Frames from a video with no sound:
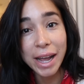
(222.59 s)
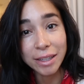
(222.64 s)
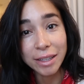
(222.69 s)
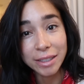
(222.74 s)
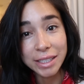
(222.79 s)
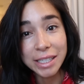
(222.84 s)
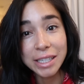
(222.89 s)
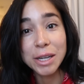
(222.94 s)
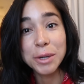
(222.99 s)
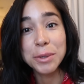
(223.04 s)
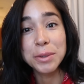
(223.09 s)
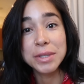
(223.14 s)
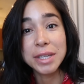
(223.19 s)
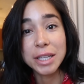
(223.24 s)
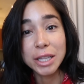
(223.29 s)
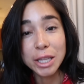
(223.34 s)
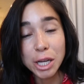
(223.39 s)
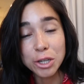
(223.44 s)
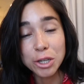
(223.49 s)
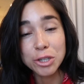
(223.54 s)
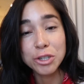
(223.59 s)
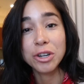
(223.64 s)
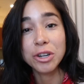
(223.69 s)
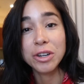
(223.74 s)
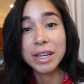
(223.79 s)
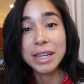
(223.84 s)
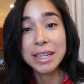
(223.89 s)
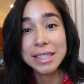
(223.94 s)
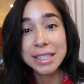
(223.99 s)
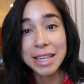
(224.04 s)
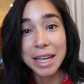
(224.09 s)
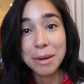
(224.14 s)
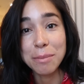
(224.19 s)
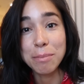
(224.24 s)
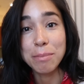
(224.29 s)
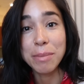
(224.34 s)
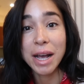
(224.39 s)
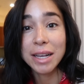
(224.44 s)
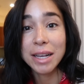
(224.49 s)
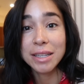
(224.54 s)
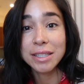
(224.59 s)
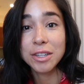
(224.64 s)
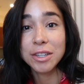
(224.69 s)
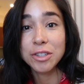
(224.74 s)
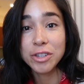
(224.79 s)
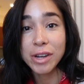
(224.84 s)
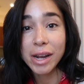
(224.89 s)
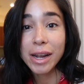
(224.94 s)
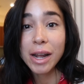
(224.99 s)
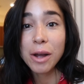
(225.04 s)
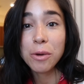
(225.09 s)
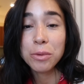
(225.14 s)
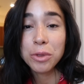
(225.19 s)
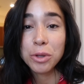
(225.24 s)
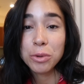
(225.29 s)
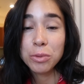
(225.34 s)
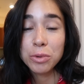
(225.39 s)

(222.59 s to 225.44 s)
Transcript: El Nido's luxurious and best, check out the